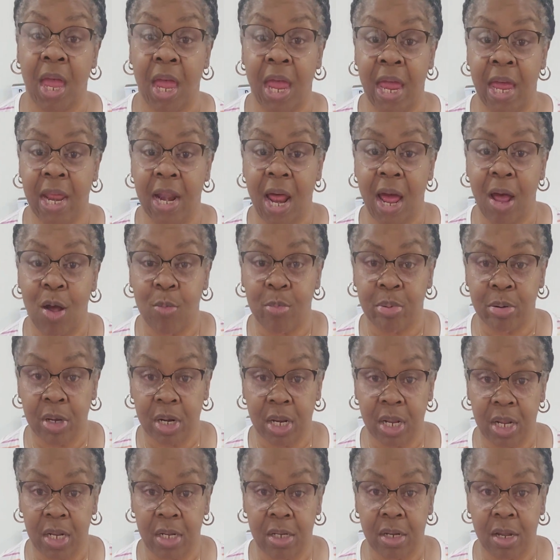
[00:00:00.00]
And I'll put
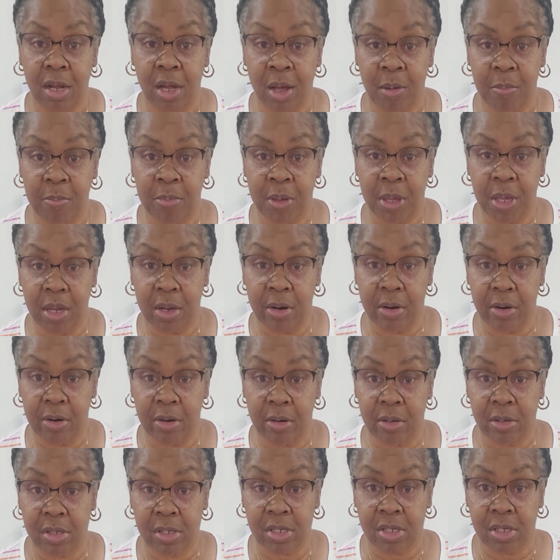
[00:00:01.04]
it up here
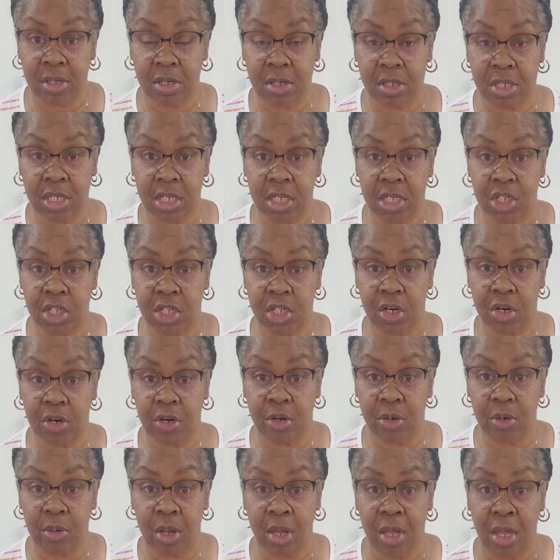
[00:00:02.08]
to the
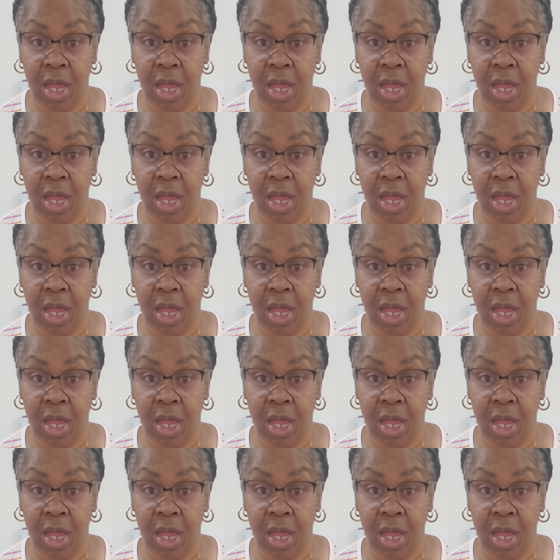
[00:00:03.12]
t-shirt,